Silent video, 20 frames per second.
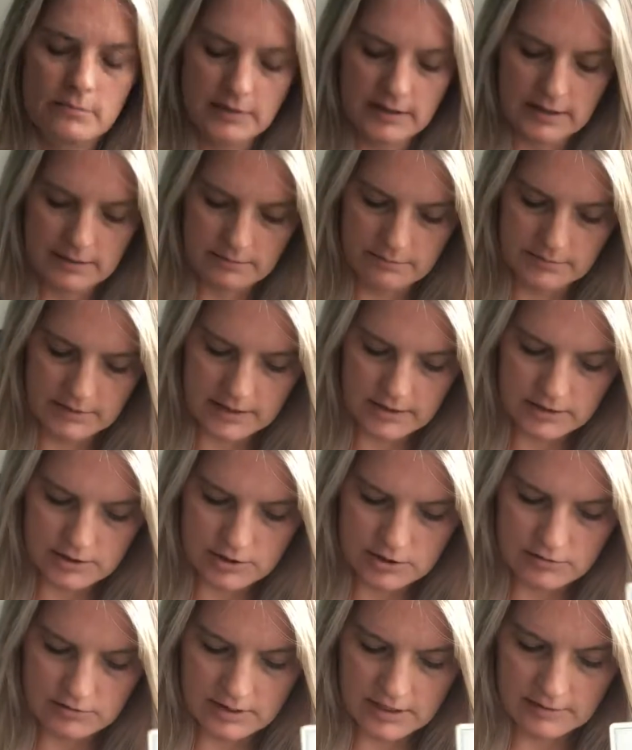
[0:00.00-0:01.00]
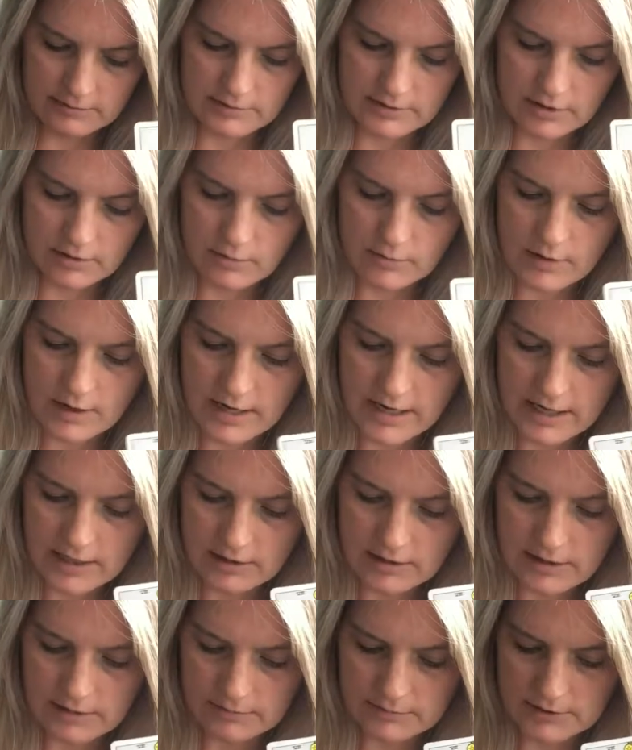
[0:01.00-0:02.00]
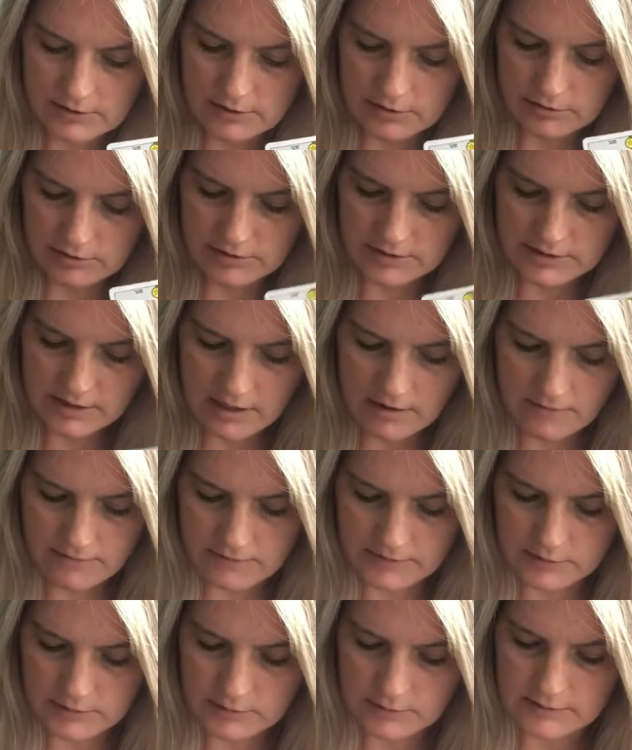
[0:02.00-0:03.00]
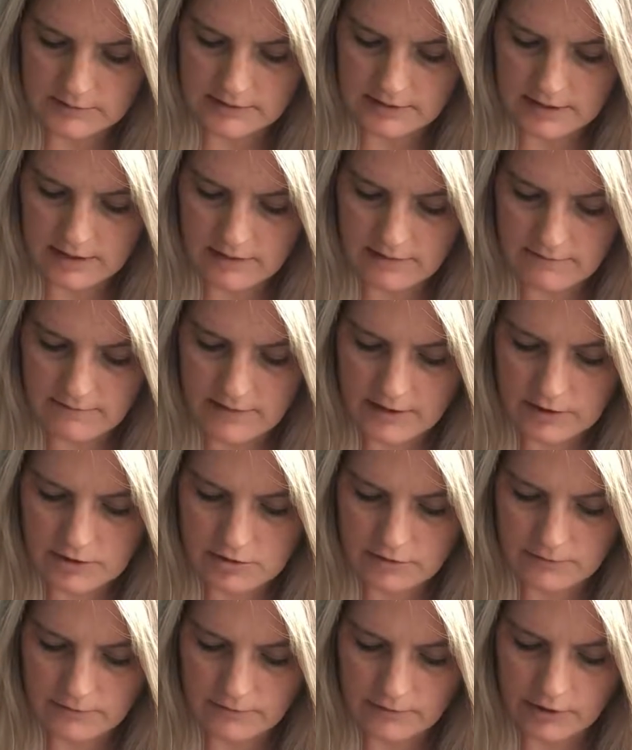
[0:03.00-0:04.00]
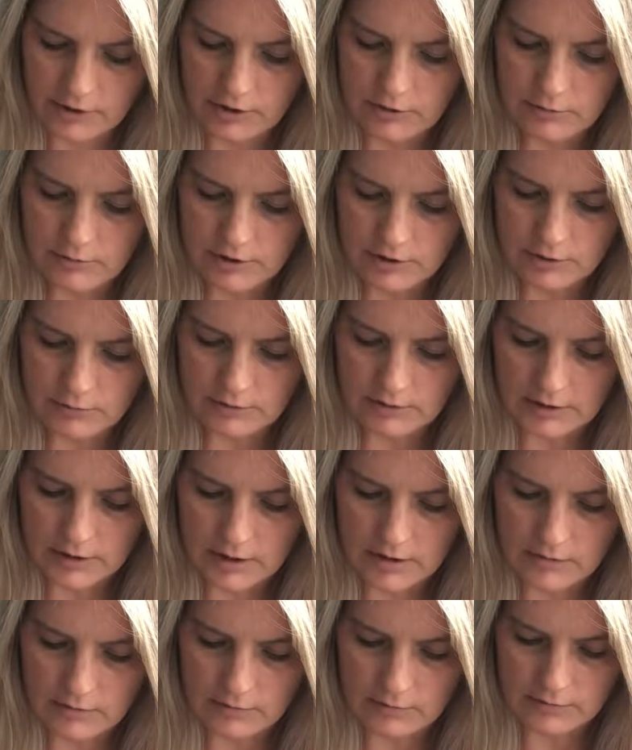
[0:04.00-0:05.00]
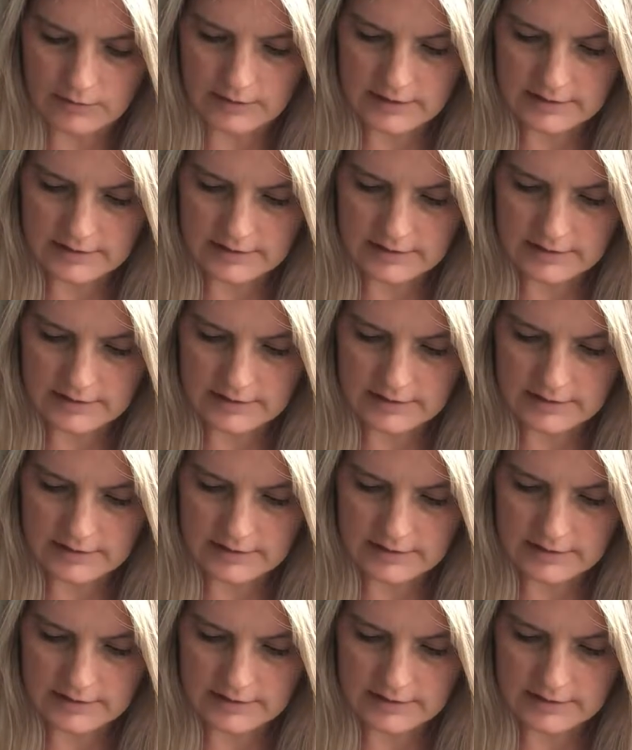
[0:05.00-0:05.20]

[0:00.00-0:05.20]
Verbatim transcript: But because you kept it quiet, kept it to yourself, this was an adventure for you and you alone.